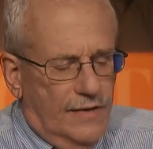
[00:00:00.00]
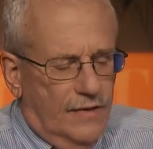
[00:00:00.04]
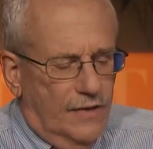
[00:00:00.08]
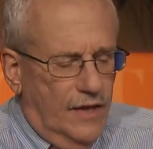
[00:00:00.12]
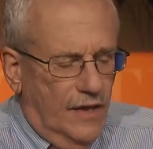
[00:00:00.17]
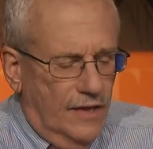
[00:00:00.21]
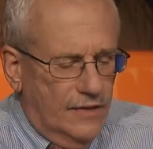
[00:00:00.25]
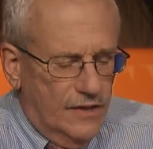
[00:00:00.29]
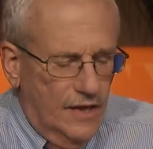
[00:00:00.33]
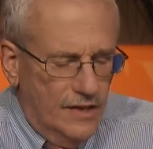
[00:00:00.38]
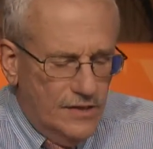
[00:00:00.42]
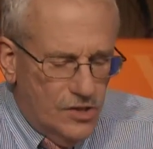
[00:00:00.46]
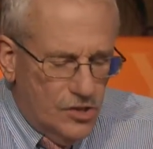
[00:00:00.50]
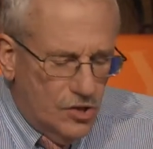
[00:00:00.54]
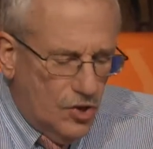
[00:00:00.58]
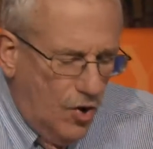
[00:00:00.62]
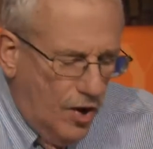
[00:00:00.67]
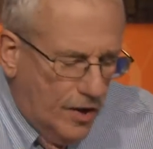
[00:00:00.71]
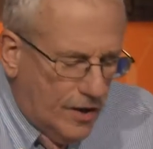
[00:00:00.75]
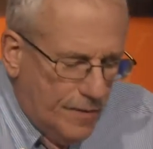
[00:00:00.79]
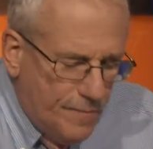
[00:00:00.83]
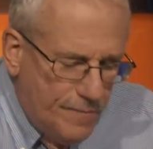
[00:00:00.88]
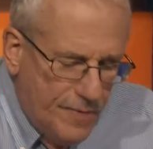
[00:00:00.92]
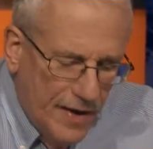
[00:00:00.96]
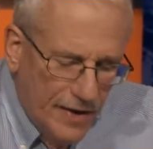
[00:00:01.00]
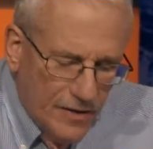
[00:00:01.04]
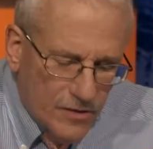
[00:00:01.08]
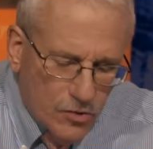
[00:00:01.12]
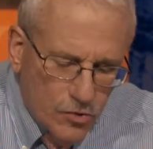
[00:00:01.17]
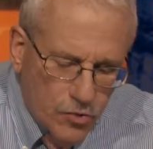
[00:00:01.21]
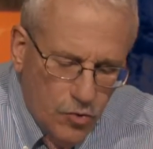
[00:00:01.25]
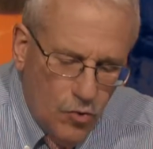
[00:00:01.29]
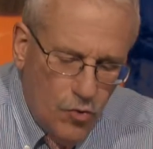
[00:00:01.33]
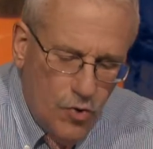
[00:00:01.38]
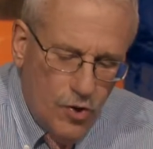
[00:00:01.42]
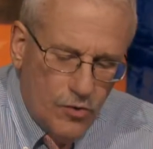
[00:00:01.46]
Let, us talk about
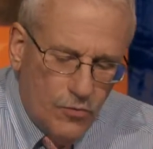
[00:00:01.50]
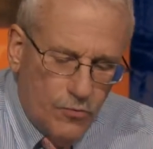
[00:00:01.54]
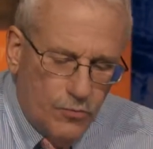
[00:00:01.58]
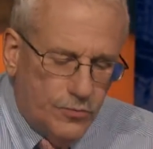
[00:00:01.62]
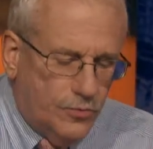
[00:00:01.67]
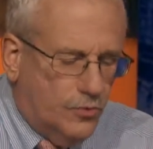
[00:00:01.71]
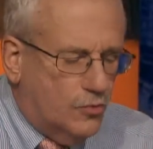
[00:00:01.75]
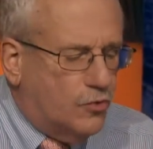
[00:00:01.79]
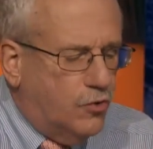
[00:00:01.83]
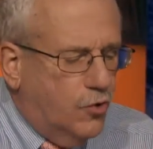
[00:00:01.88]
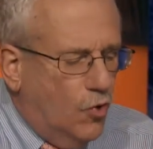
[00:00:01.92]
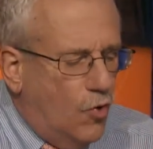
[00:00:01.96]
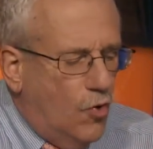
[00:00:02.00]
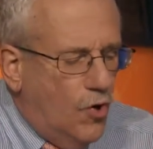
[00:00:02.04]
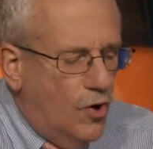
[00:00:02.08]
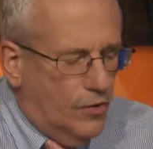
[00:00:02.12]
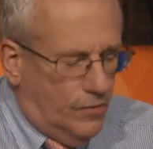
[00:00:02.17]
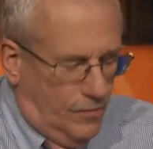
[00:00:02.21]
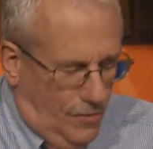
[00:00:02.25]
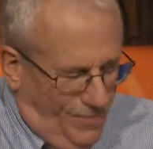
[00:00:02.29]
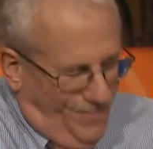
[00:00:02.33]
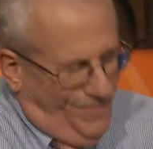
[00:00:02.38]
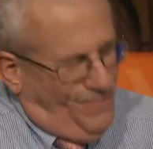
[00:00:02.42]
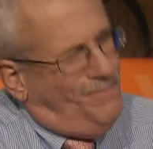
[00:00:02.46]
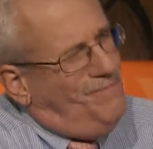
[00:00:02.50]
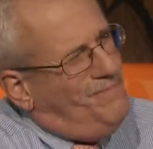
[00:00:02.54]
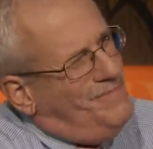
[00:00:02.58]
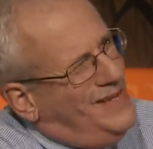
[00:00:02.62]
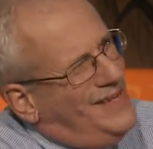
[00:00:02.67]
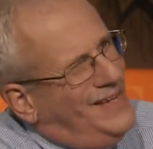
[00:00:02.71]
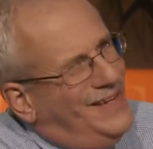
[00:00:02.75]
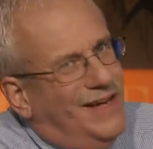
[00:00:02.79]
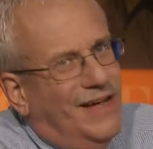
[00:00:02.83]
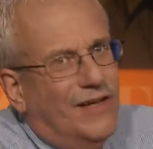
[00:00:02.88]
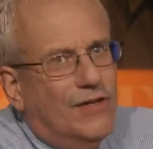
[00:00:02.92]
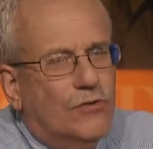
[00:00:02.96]
long, long,
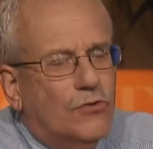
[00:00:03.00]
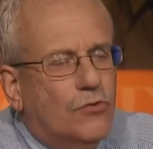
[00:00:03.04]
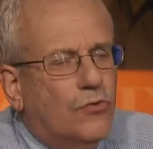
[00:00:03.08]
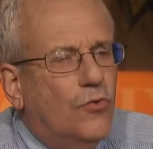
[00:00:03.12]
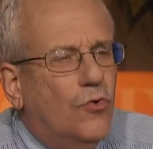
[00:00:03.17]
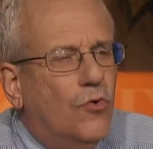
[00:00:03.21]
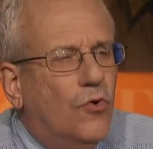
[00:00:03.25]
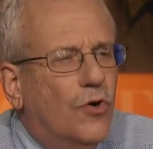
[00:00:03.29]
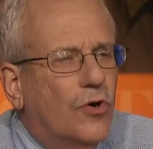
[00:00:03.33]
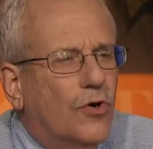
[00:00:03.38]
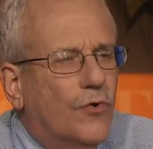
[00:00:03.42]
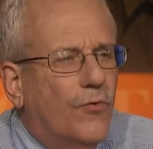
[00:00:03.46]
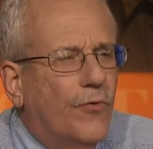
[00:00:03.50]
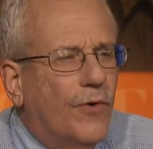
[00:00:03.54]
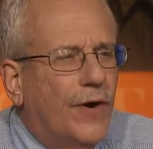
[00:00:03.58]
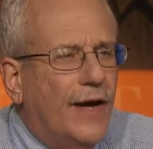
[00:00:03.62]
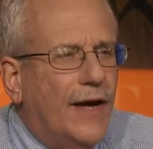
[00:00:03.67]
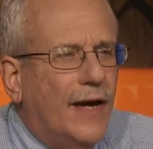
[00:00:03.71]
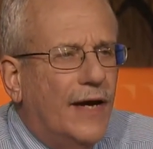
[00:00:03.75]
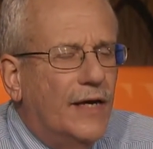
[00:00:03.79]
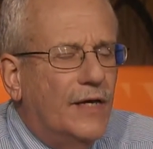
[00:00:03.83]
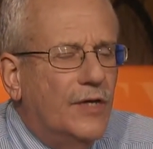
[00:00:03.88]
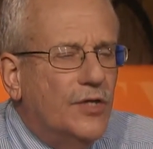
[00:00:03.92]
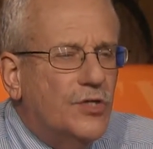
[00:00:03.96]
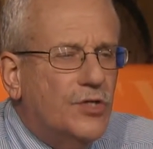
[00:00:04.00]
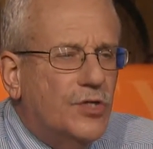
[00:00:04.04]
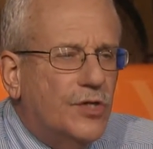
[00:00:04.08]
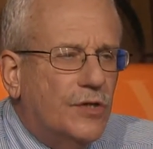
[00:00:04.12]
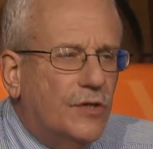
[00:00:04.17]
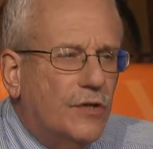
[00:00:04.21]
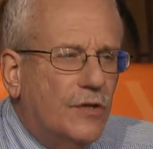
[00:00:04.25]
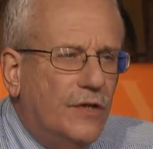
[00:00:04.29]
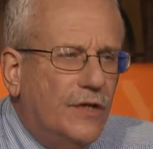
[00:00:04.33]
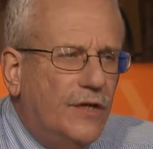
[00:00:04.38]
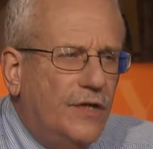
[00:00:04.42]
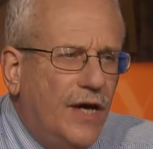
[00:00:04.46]
mid and long range.
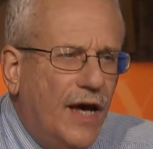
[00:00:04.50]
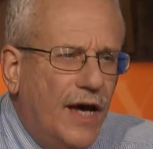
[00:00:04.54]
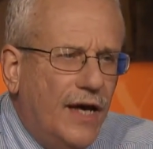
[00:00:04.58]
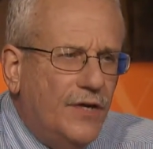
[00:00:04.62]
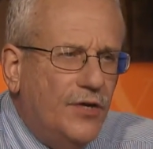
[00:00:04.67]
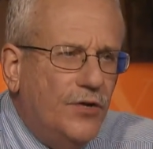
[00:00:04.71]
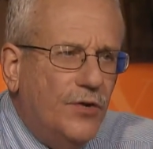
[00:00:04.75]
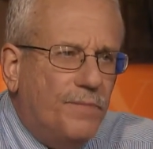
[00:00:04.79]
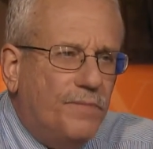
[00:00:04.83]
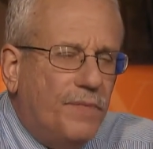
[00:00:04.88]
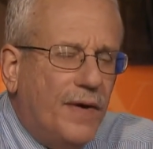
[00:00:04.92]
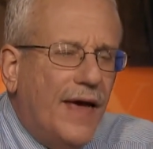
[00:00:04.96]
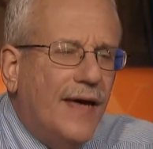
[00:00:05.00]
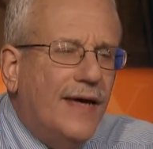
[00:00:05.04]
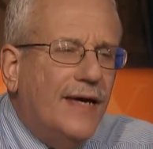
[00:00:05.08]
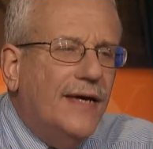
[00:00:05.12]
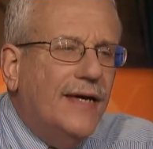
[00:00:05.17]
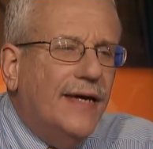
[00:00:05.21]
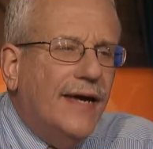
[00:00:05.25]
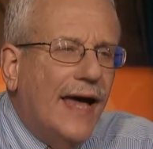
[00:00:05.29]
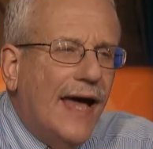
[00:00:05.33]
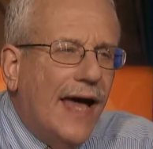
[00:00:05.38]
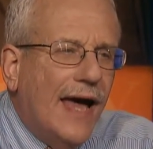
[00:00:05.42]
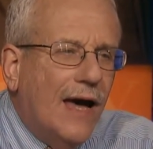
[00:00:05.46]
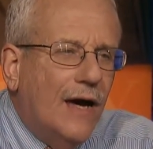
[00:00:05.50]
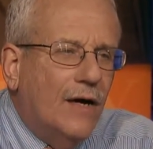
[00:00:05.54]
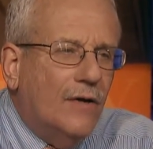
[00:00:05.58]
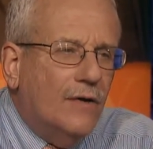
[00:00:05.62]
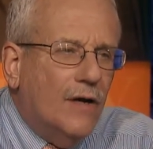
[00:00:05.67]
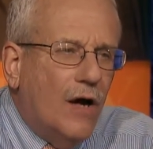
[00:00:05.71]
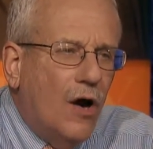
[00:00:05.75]
Yeah, you're paying out.